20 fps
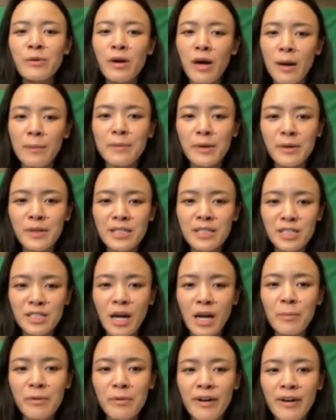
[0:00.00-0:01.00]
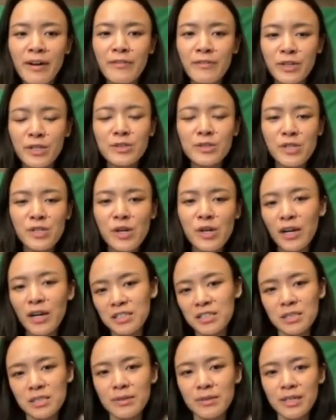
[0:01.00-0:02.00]
we'll upload it to Shopify for you so your
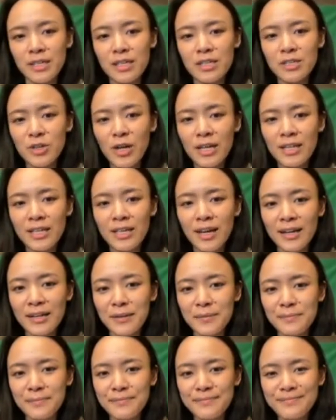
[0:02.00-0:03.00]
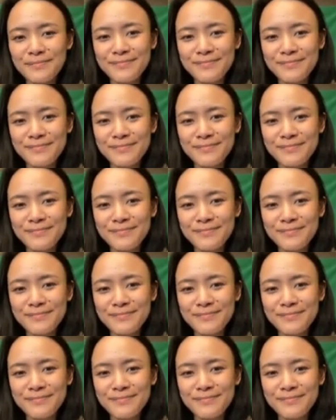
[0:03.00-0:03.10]
customer can track the item.